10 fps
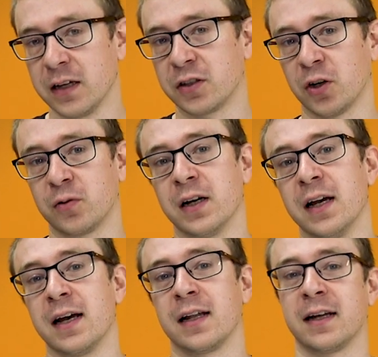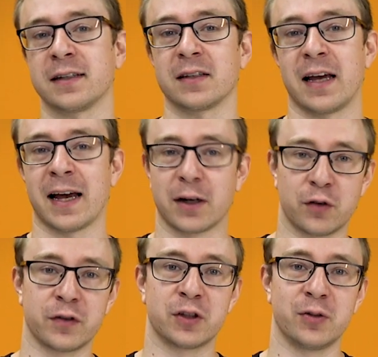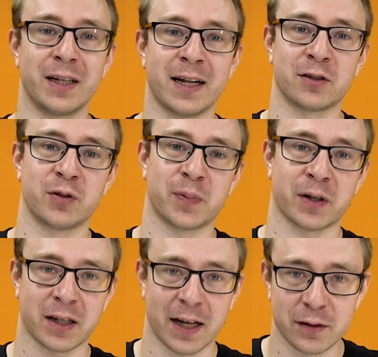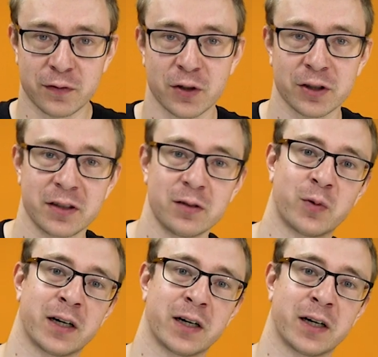So let's head over to the Lansweeper cloud version,